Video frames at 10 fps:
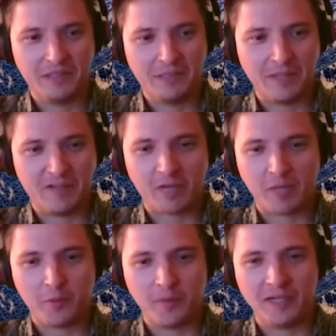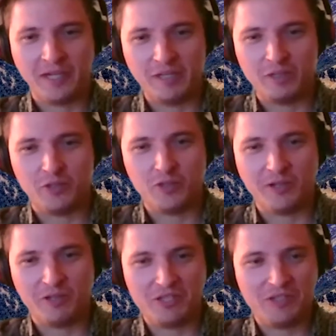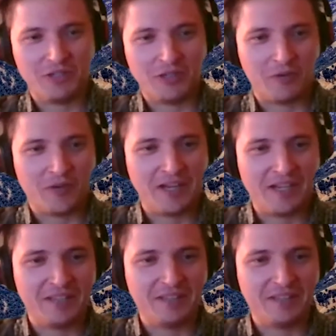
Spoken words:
but I've probably gone into too much detail already.